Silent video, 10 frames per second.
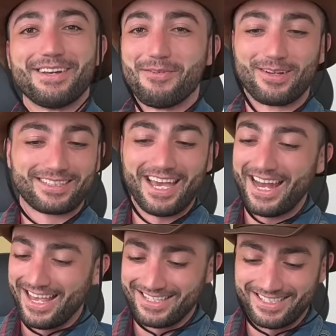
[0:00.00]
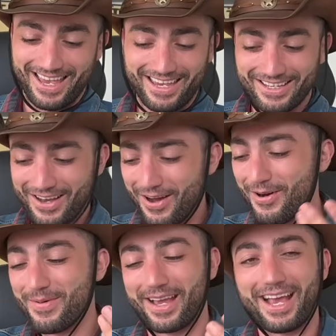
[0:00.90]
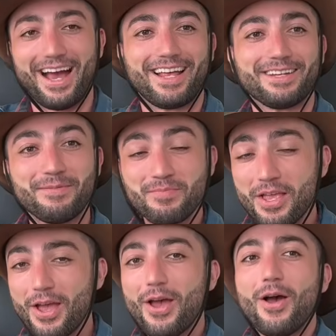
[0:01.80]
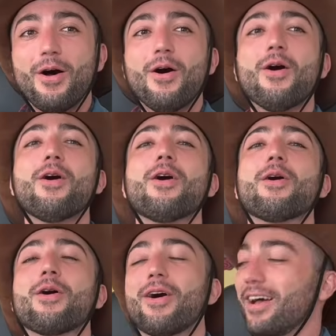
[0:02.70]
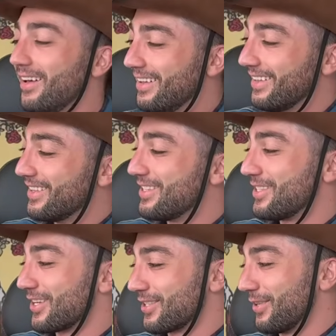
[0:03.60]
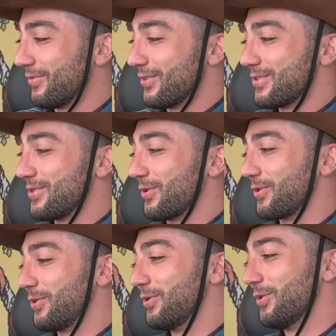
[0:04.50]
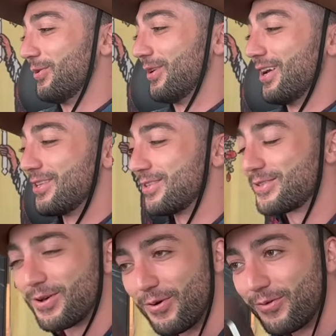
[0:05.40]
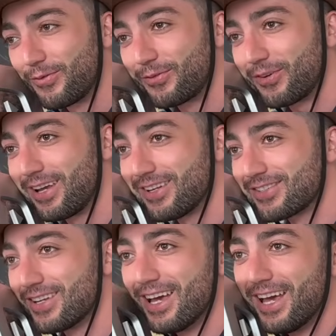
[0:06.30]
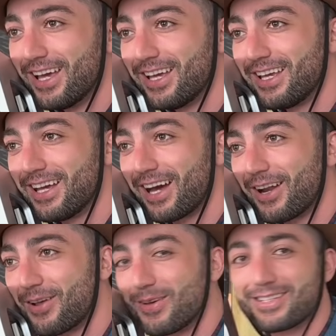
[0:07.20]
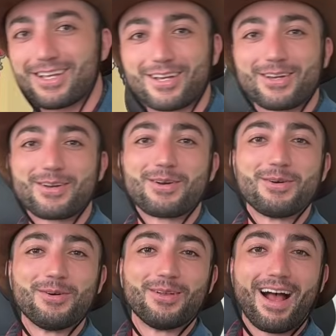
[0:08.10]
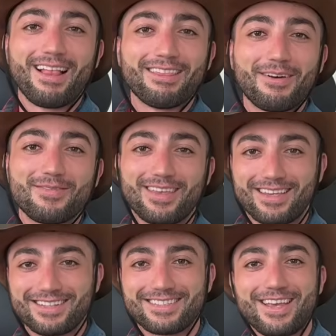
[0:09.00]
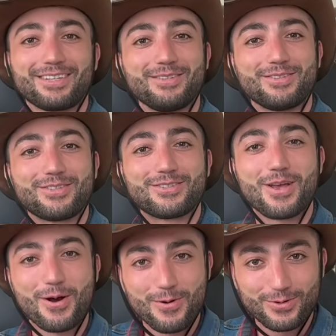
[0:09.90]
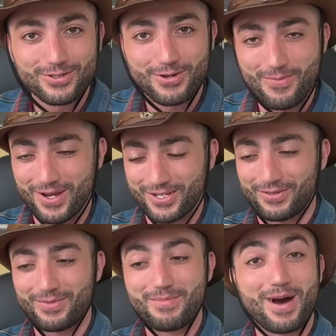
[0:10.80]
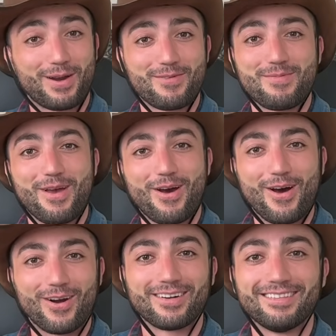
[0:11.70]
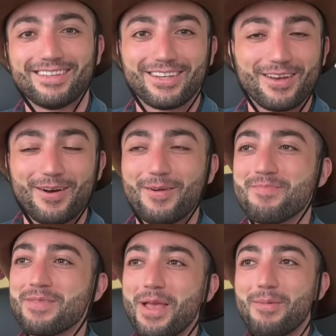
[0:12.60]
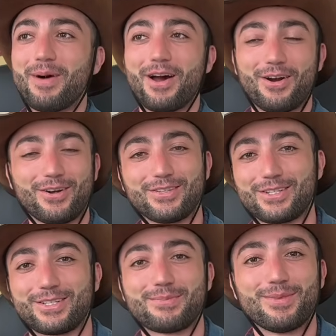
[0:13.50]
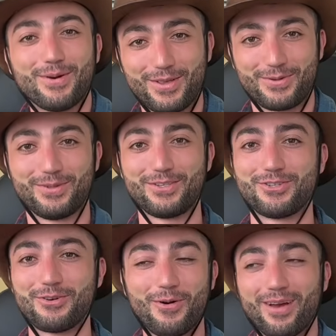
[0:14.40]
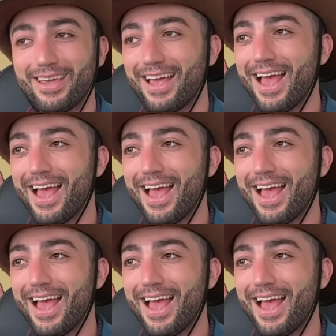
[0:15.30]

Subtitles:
What can I say? Oh my God. Oh, this actually feels so cool. It's so fresh. I don't know. It's like cool. I love this. Thank you so much from the bottom of my heart, Leo. My heart is exploding with joy.